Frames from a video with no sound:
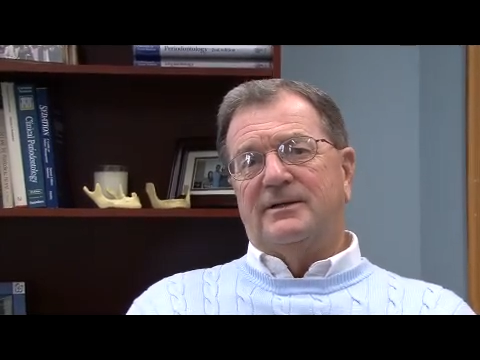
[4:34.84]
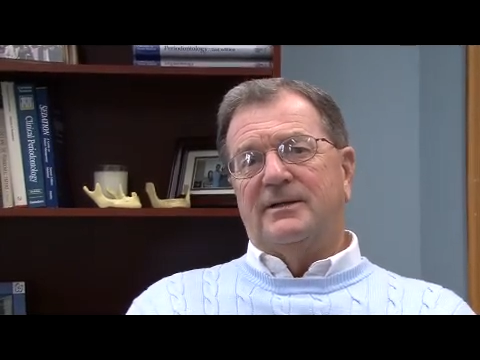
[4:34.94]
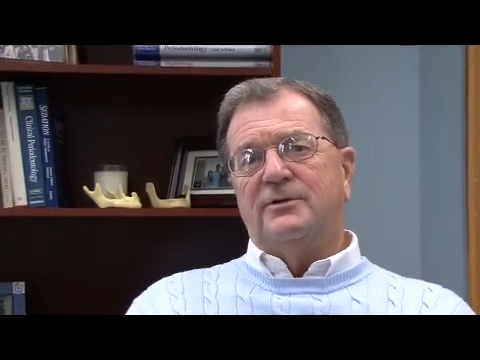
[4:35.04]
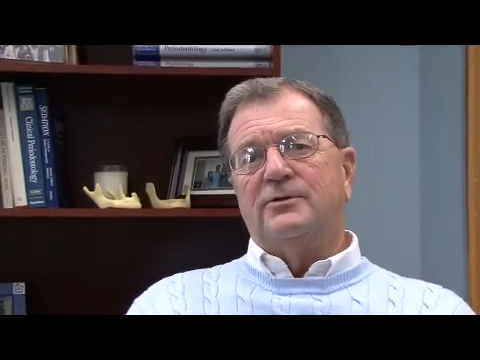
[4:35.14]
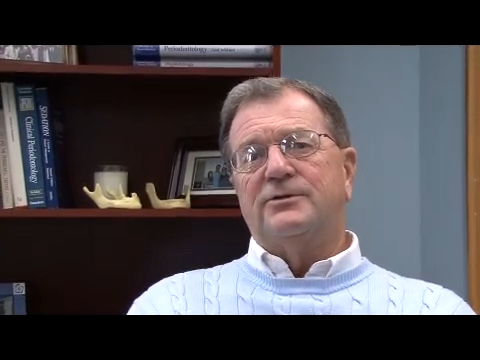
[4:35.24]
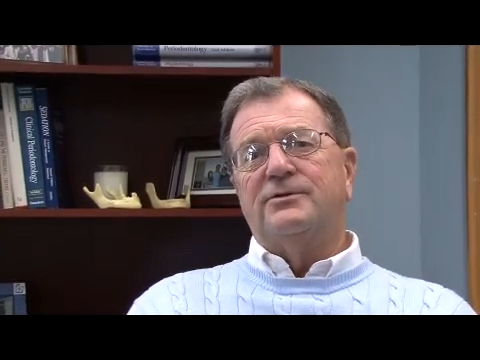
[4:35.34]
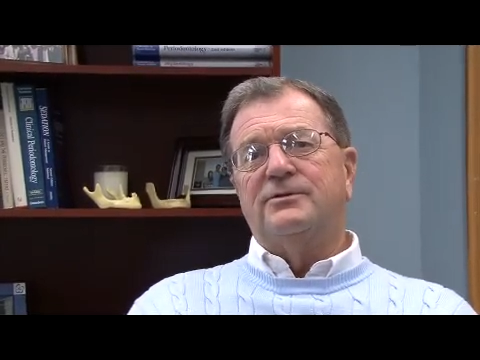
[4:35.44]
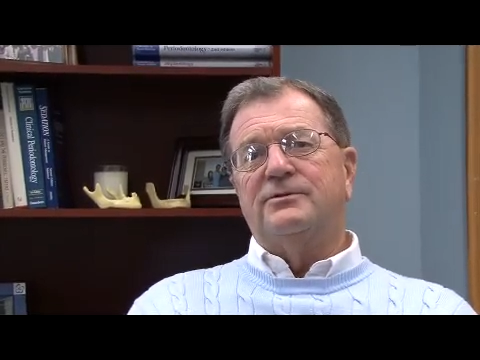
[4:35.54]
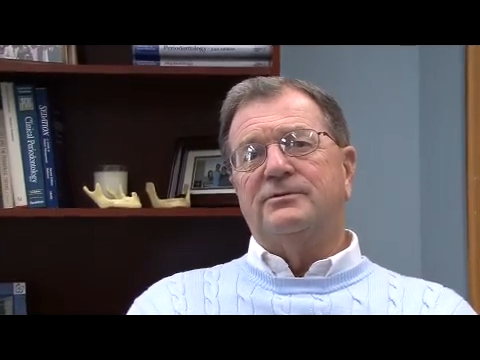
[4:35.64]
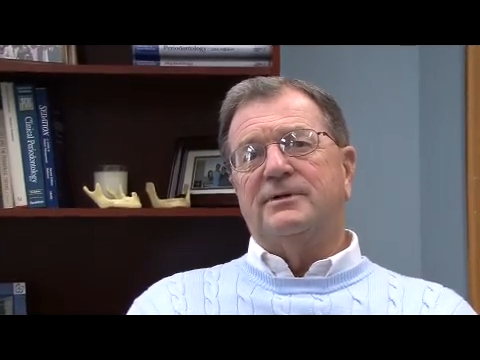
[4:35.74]
in order
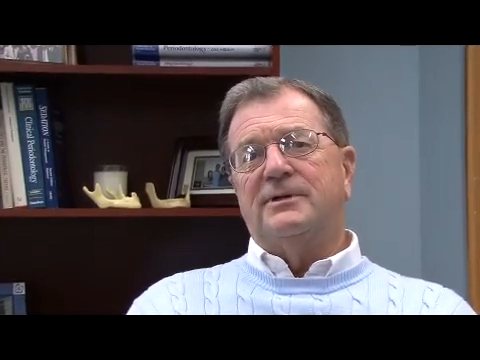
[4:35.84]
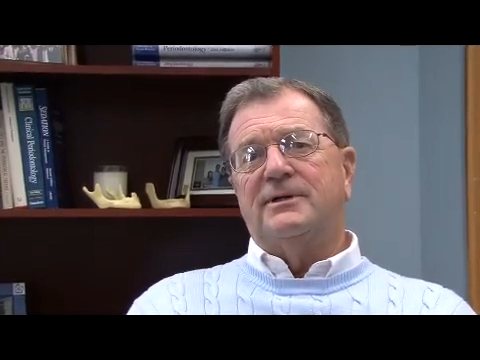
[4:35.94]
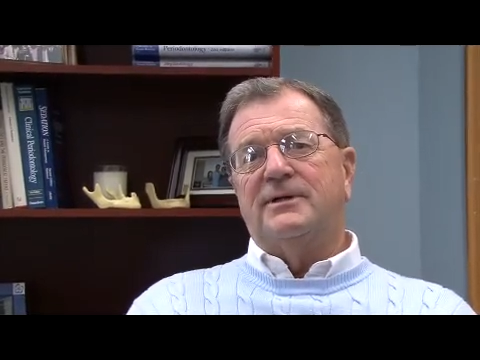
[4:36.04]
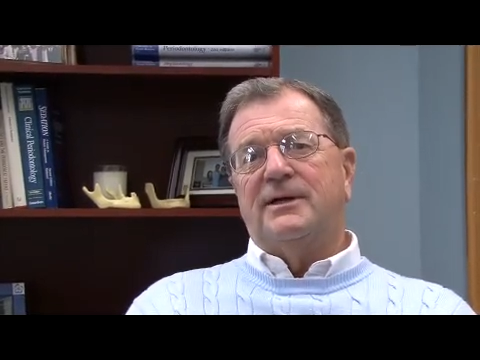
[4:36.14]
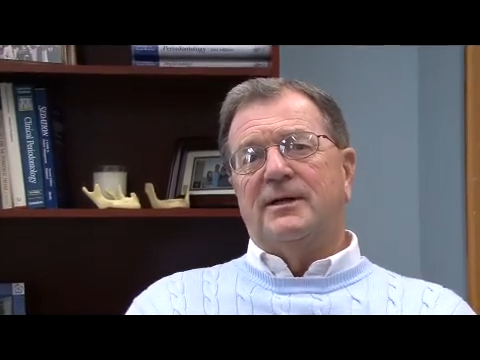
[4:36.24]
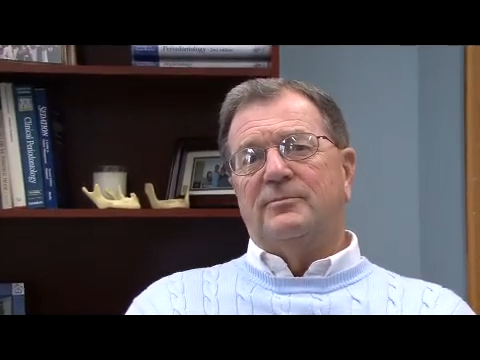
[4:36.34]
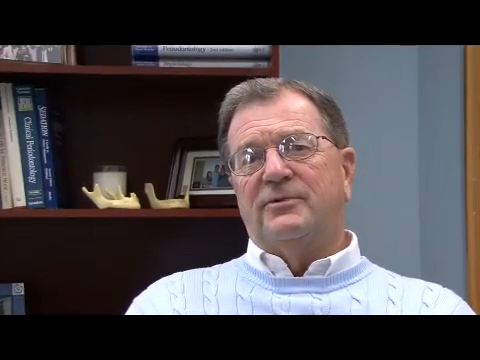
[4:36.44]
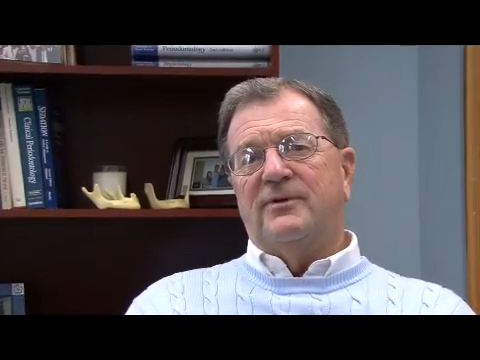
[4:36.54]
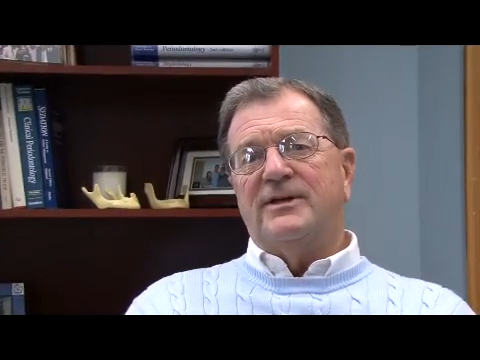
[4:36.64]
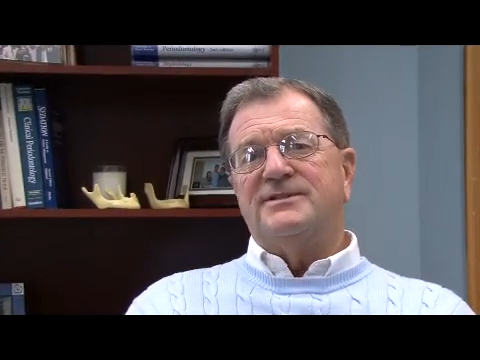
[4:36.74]
to
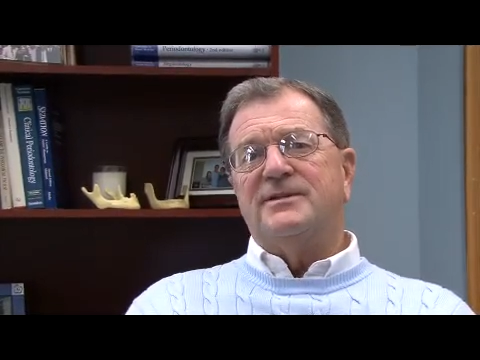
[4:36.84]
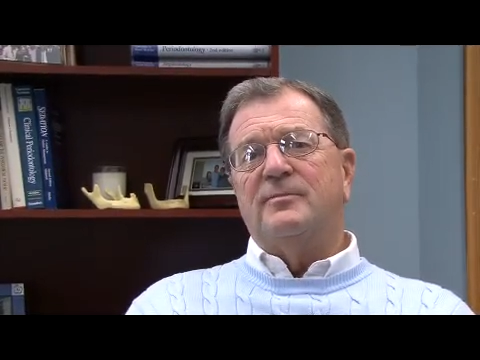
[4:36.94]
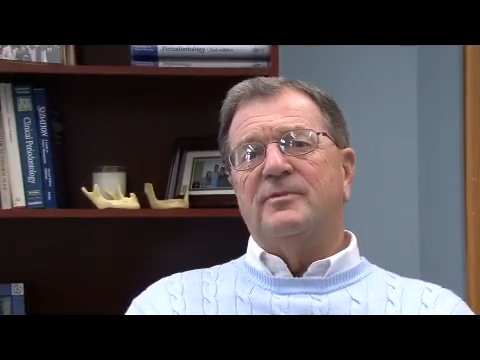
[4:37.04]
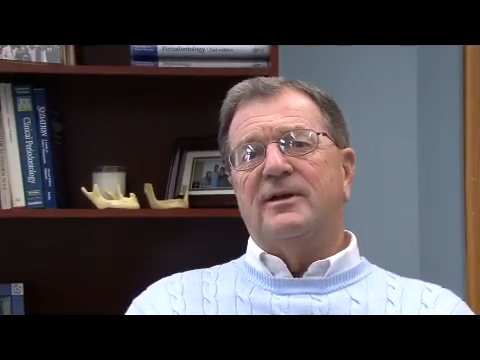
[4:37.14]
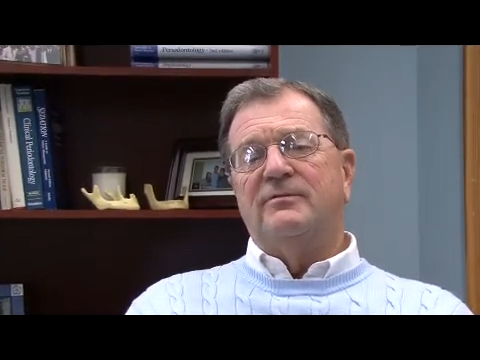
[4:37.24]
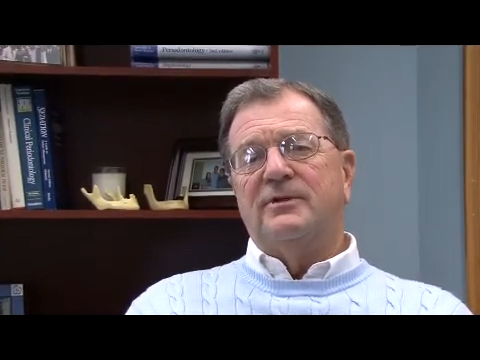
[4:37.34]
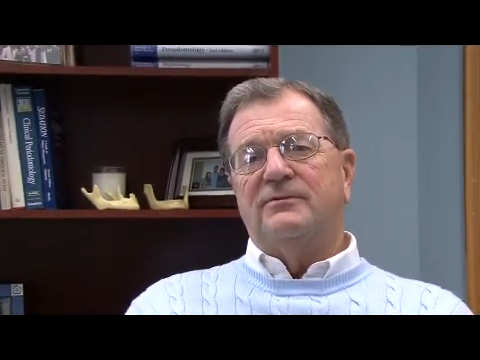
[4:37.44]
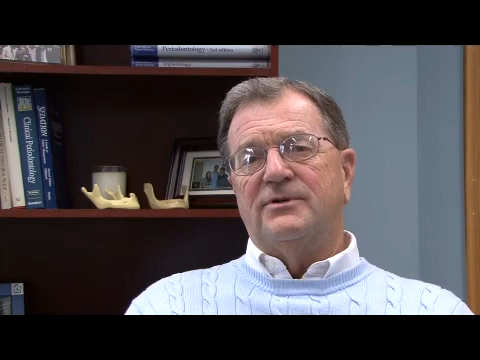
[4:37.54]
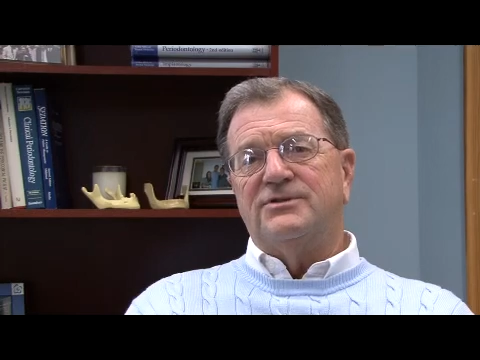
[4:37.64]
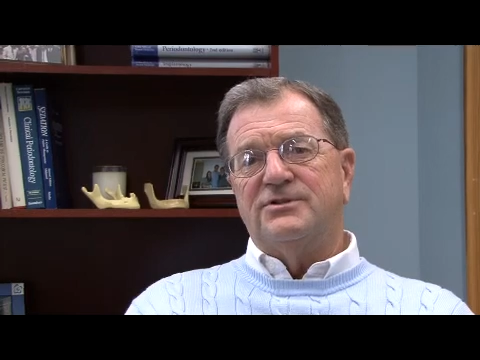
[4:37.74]
provide some level
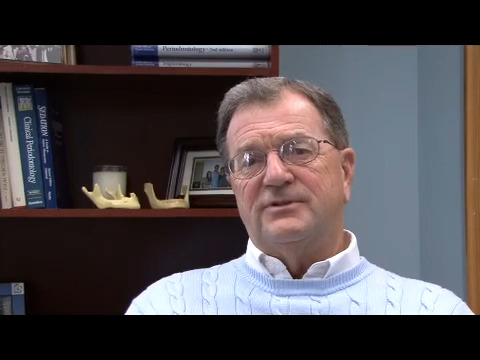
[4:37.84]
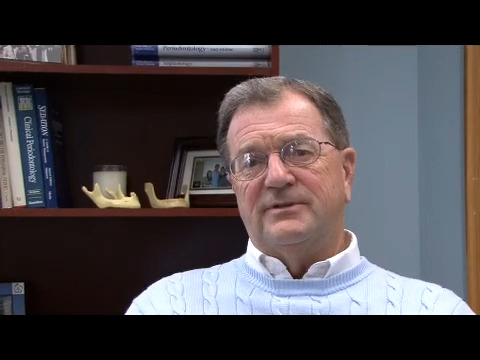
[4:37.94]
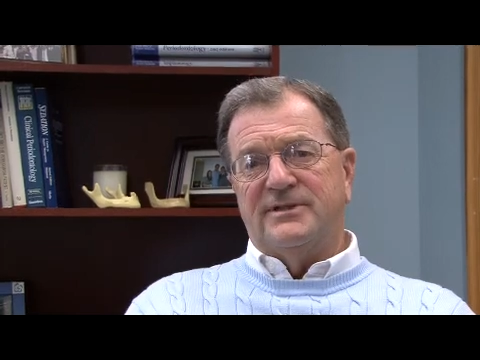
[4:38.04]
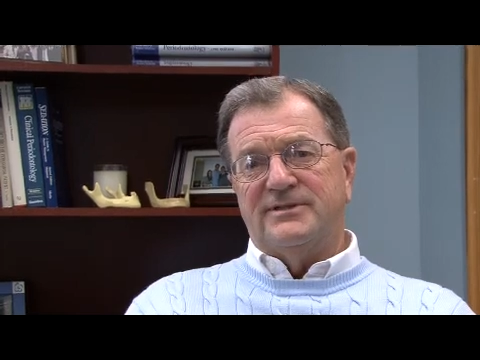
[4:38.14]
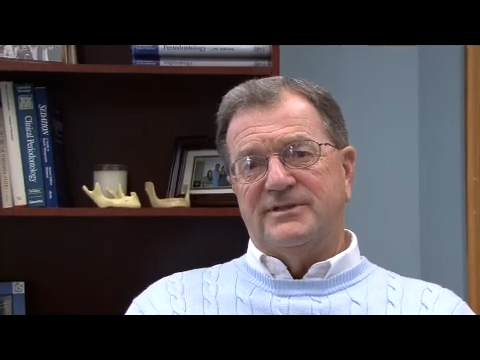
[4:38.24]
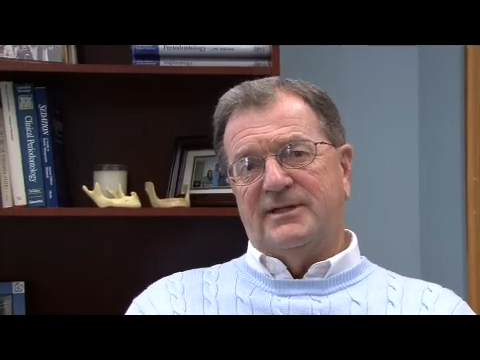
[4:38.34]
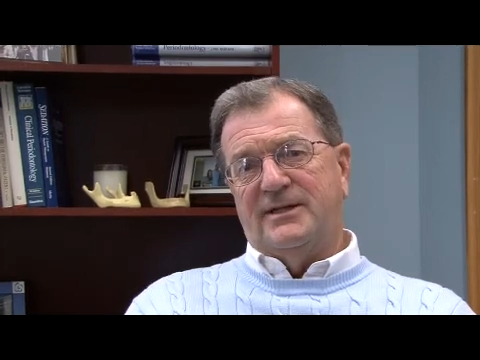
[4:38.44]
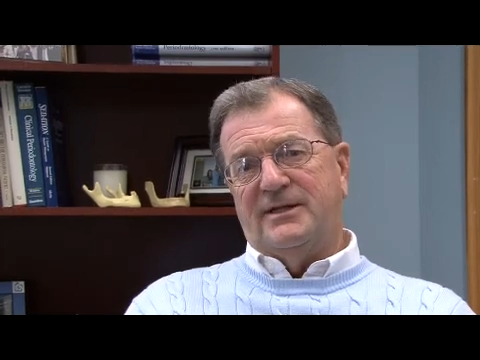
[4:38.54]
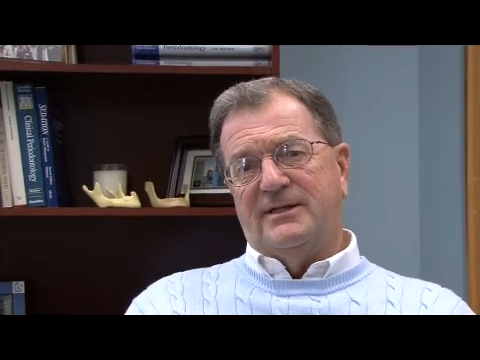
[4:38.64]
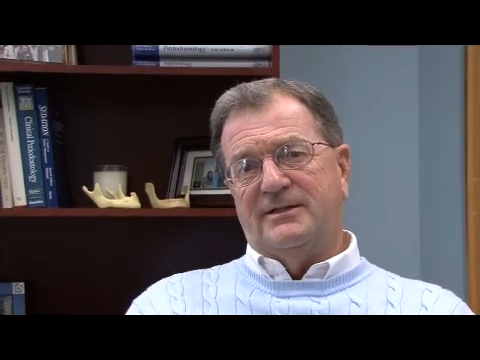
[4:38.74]
of assurance
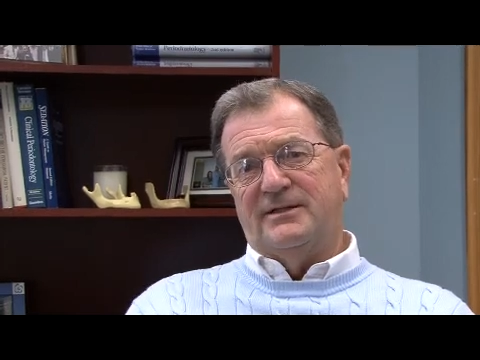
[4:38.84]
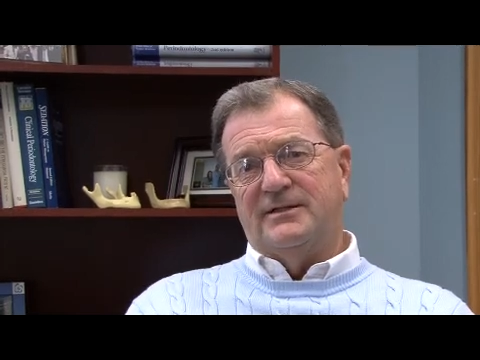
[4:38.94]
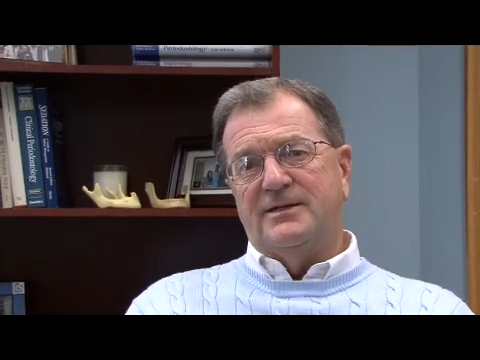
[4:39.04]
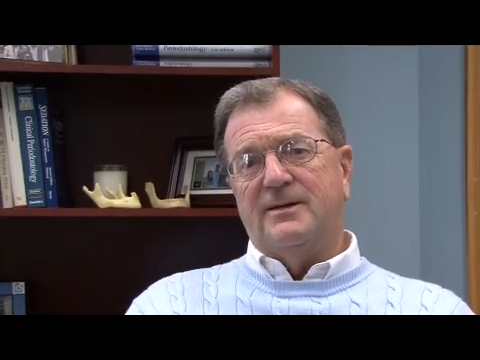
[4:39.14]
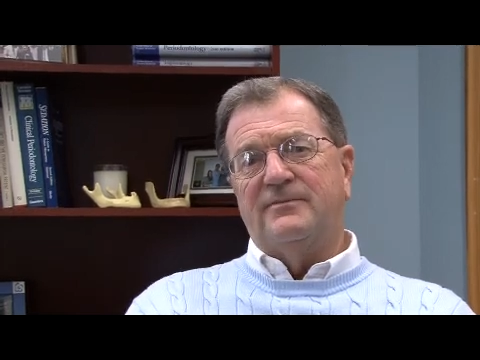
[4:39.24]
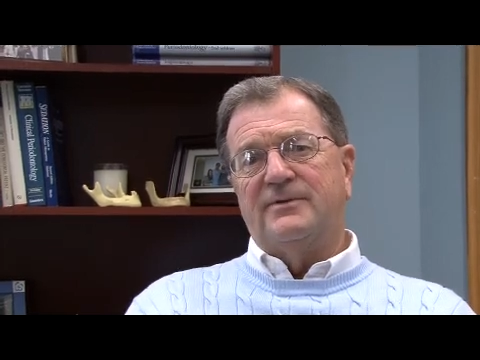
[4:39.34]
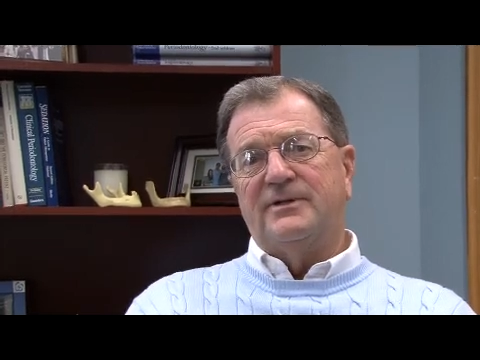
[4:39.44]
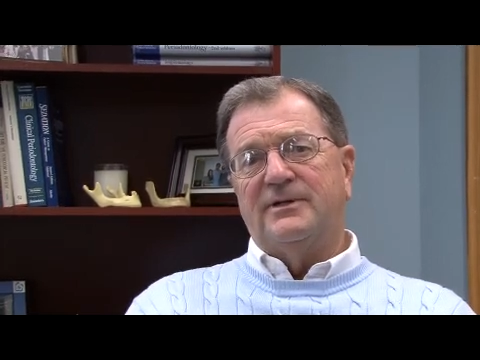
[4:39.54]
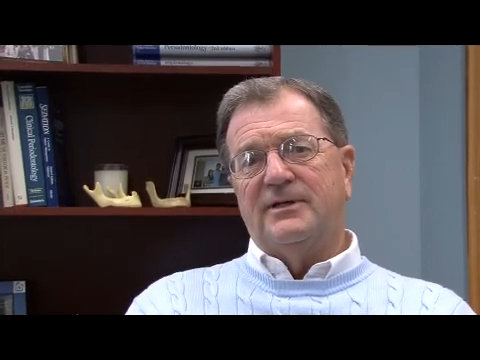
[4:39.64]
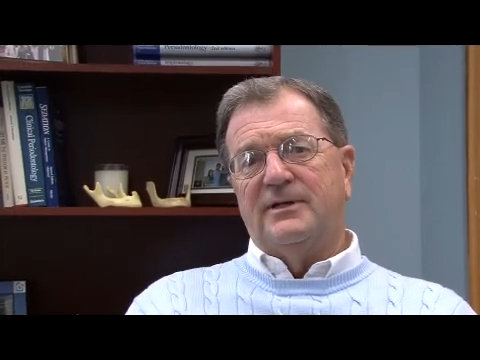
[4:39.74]
and comfort